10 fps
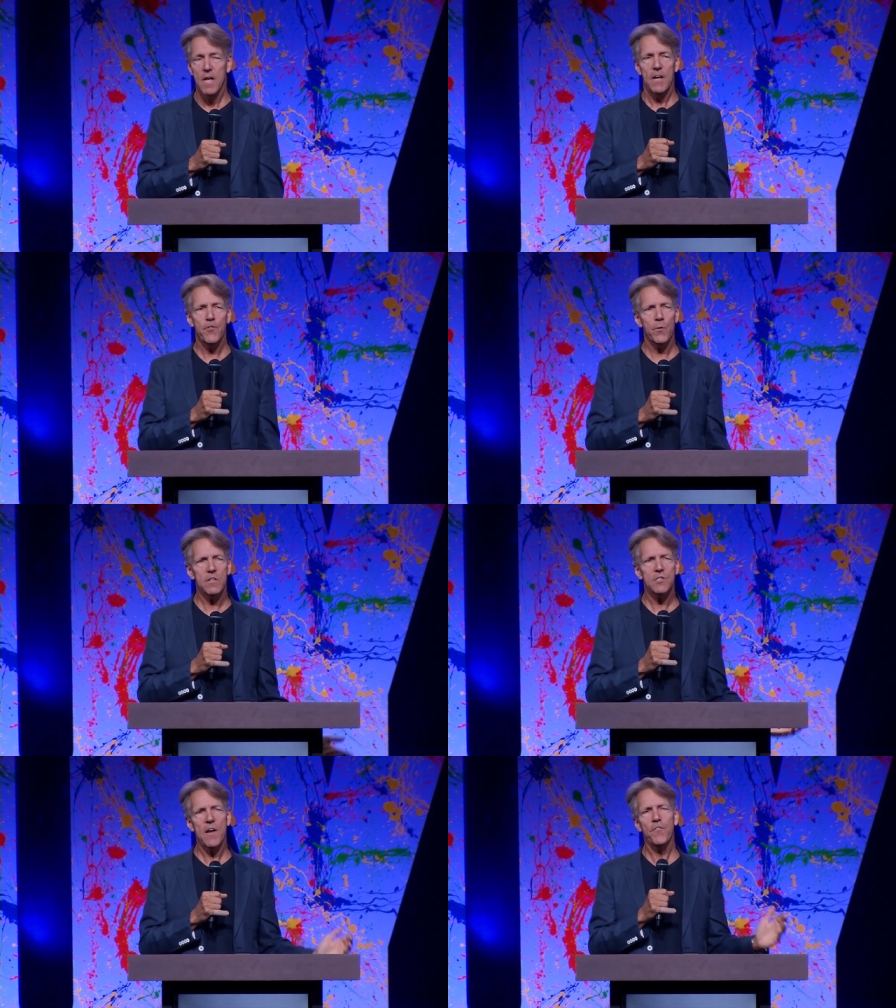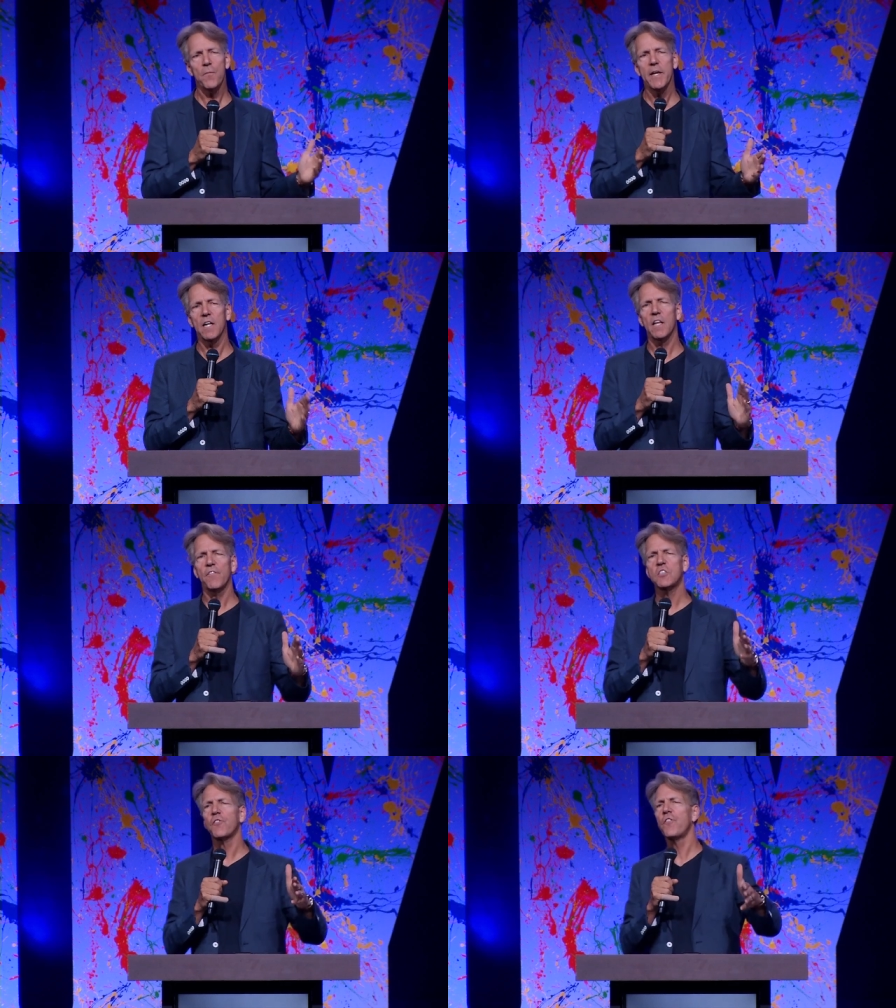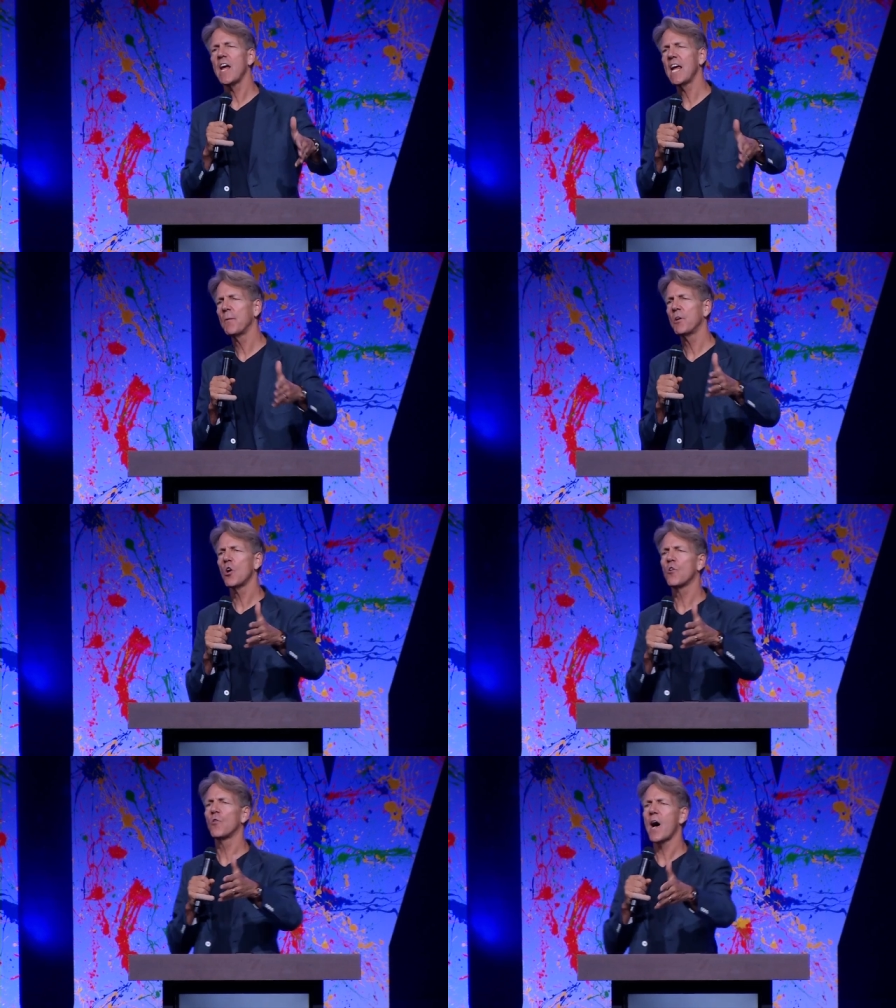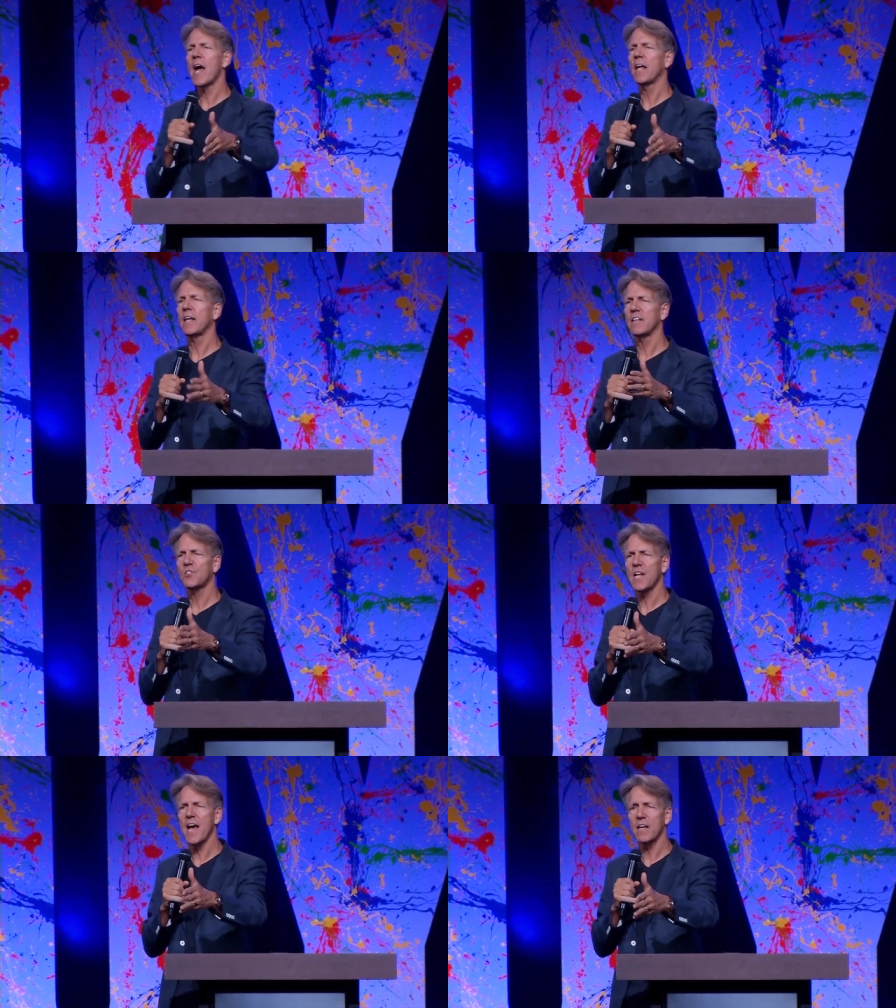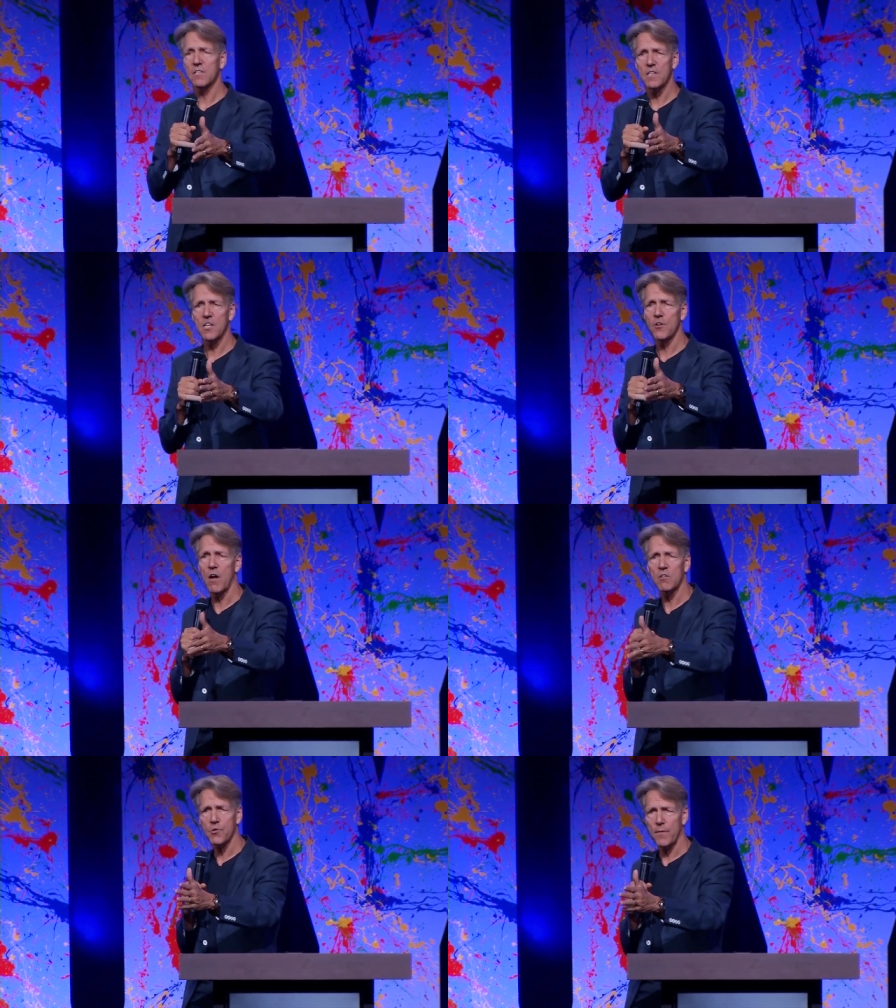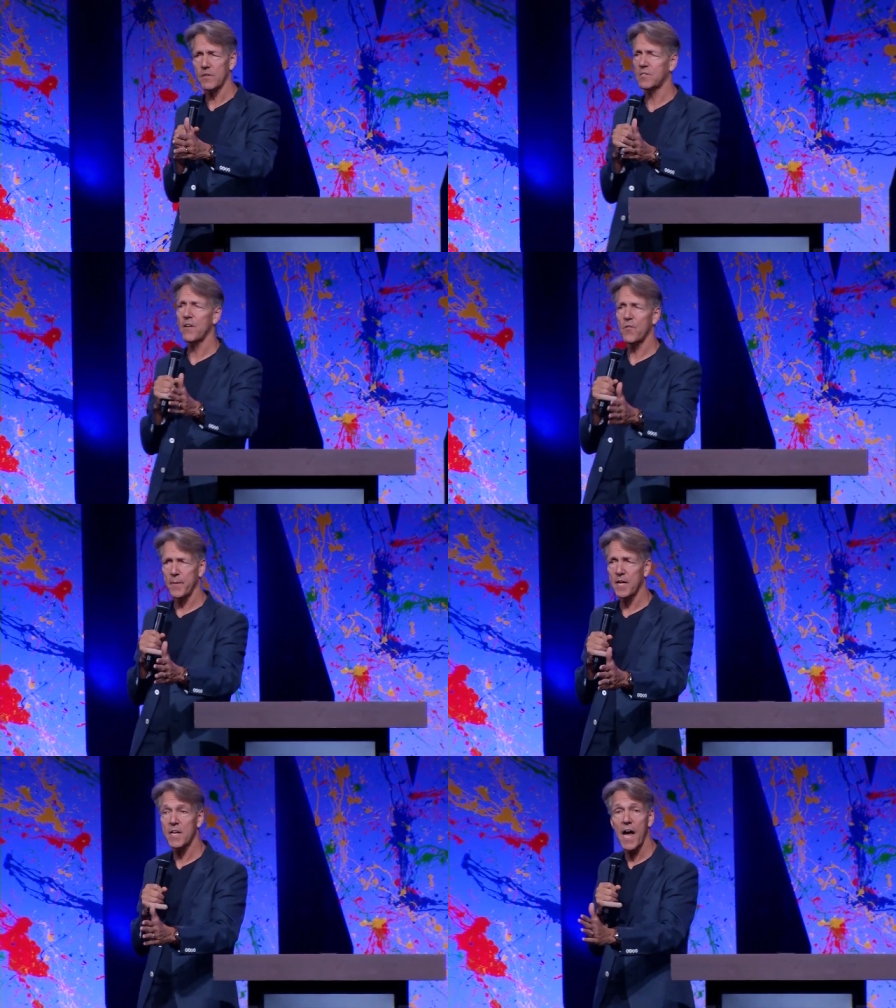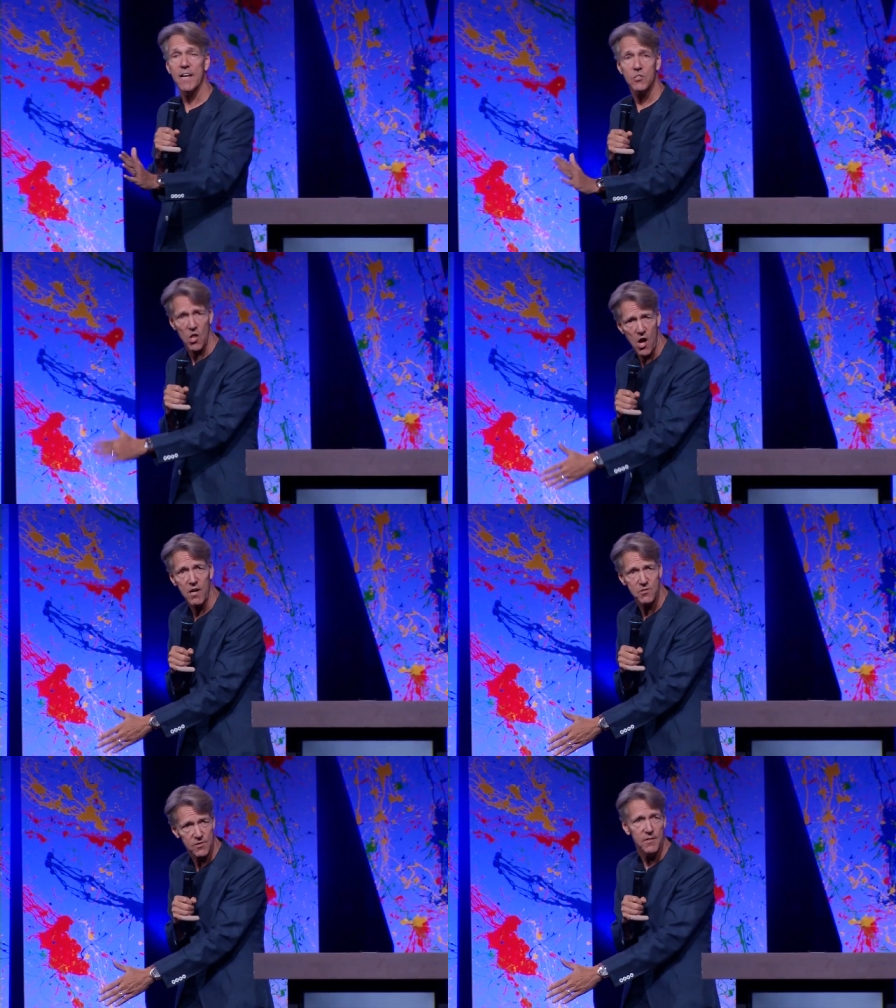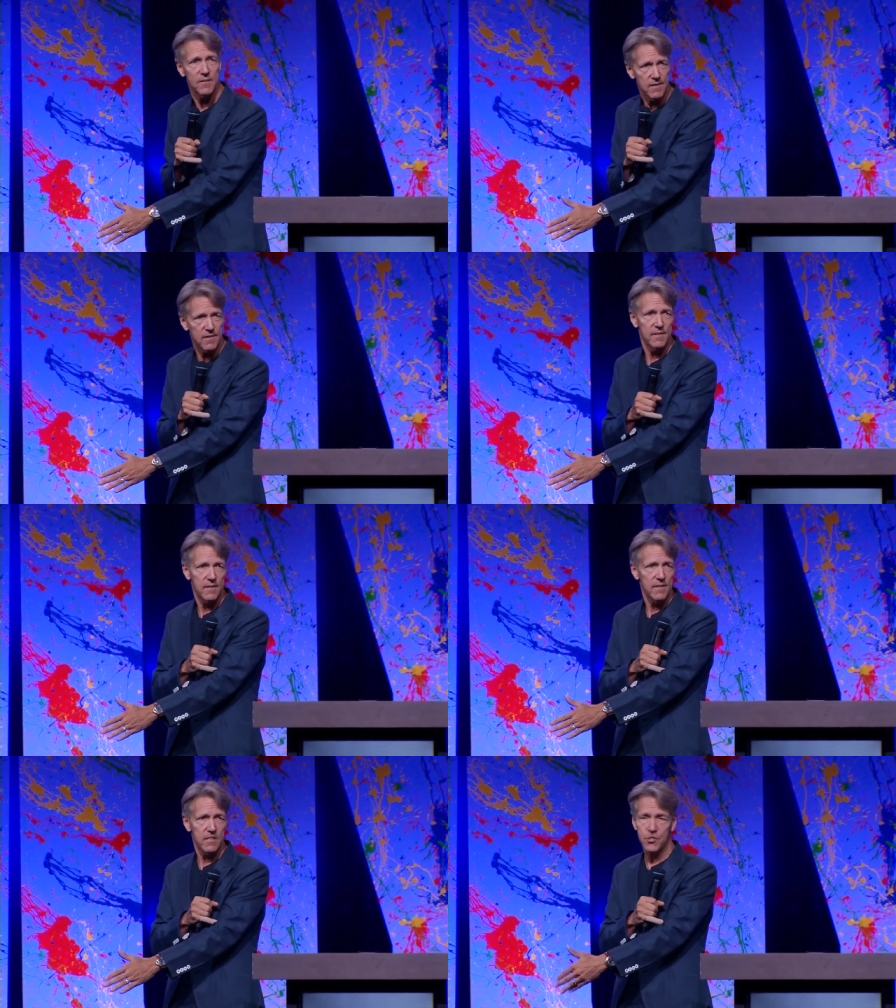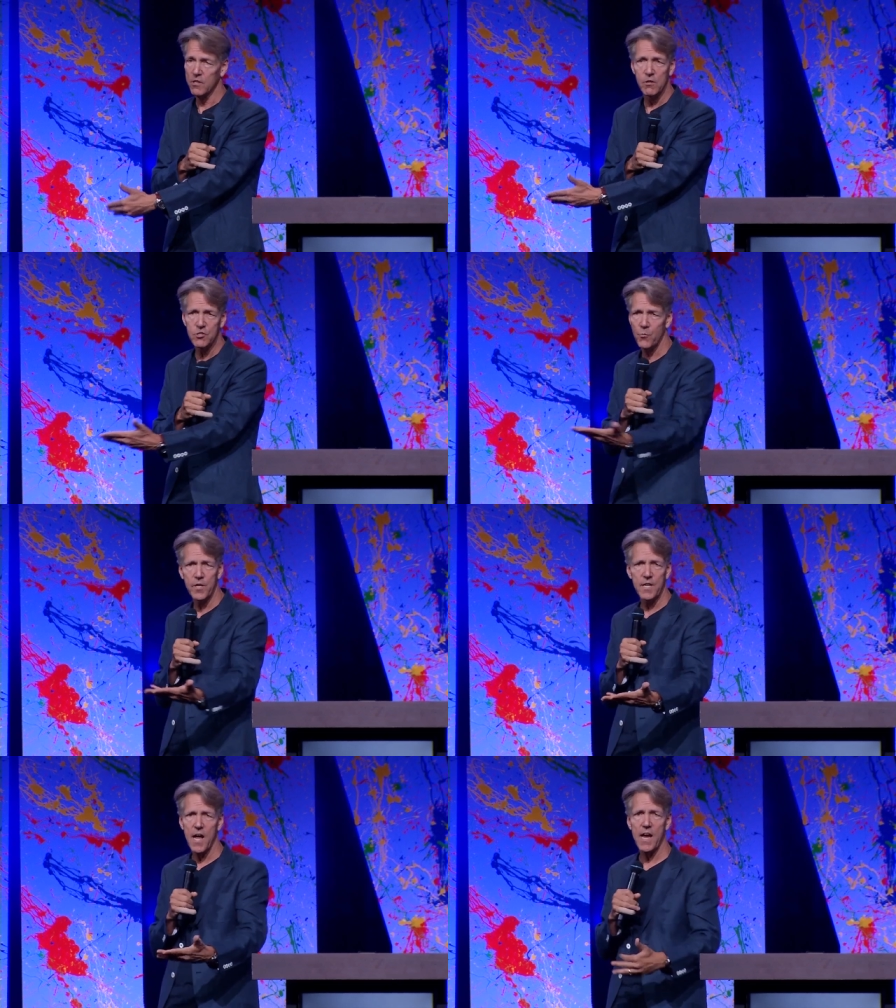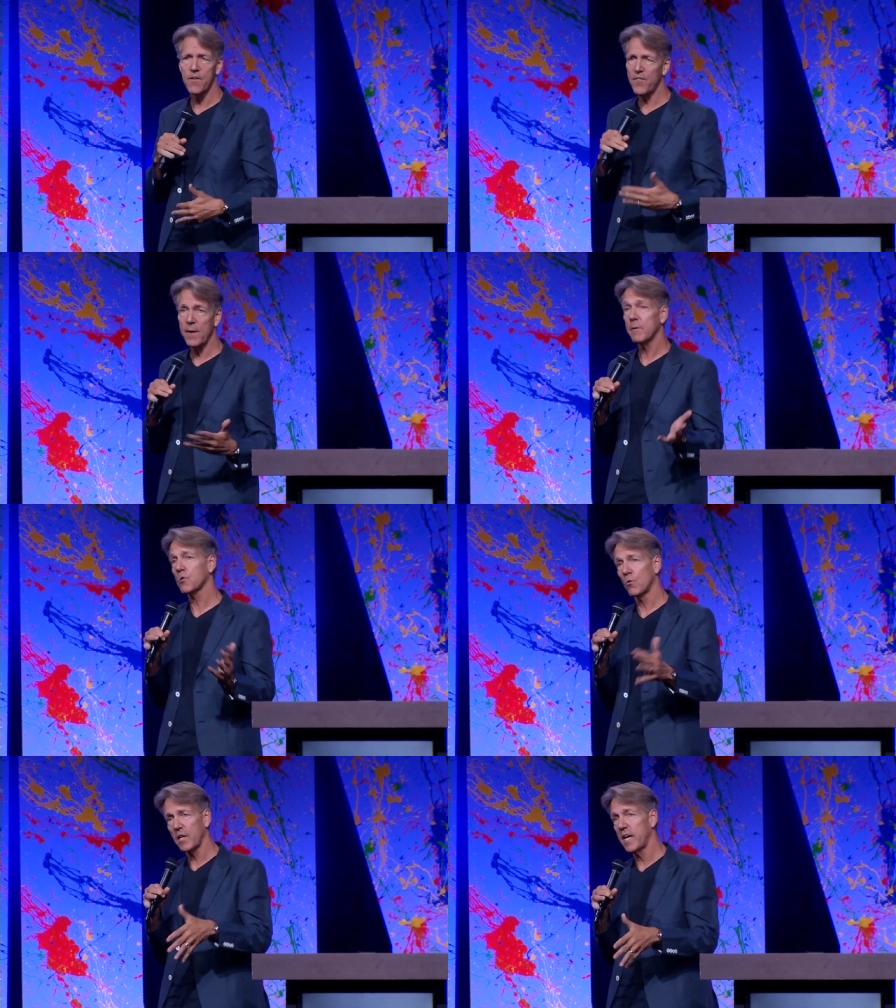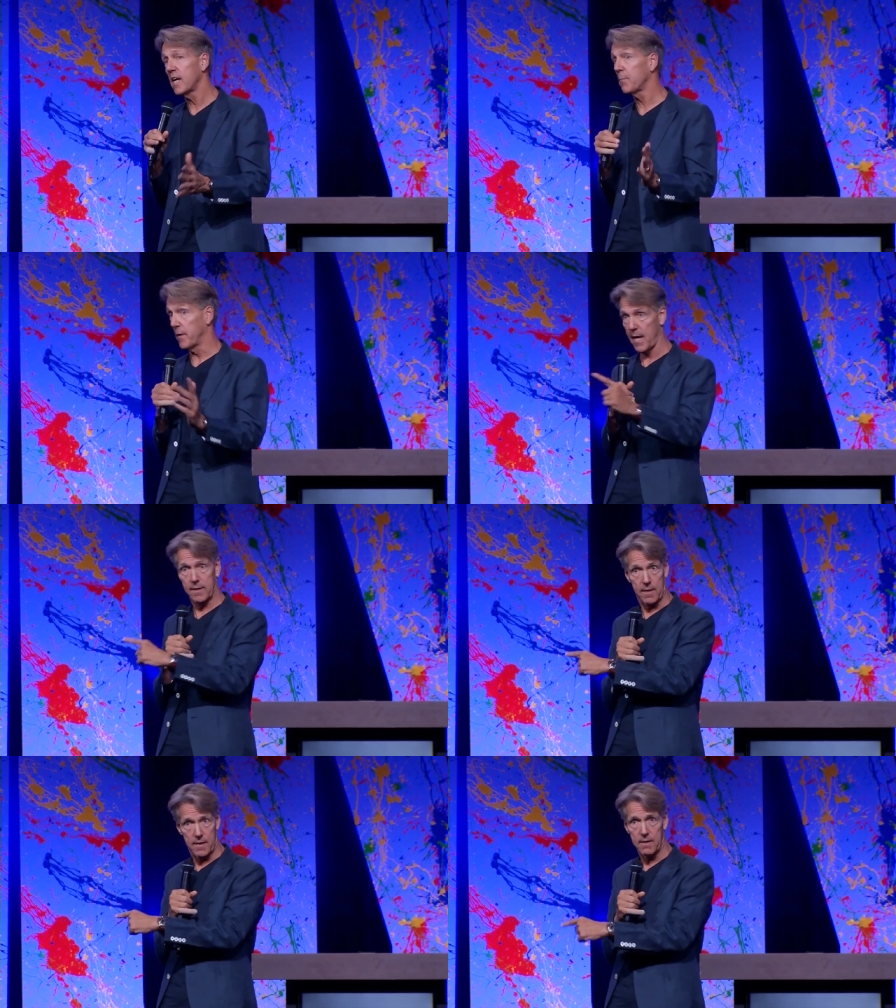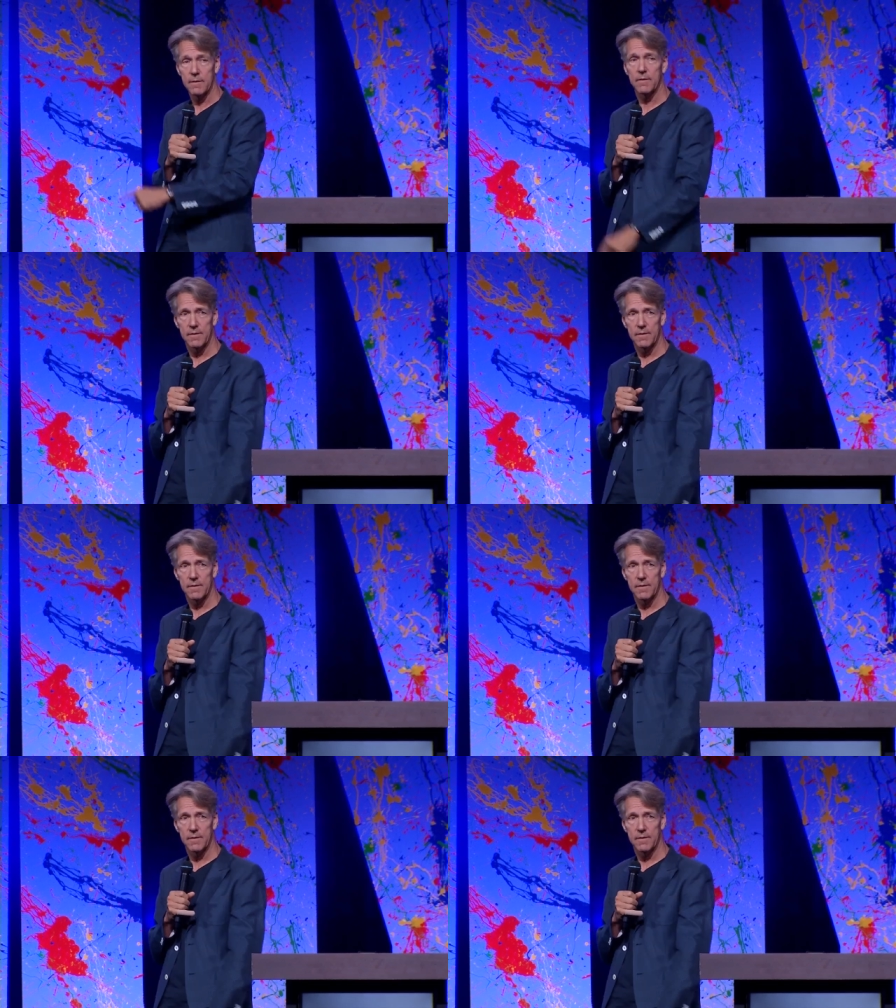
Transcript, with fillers: If you were to say, for me to live is fame and notoriety and status, then you'd also have to say, for me to die is loss. Because you lose it when you die. You're famous only here, but not there.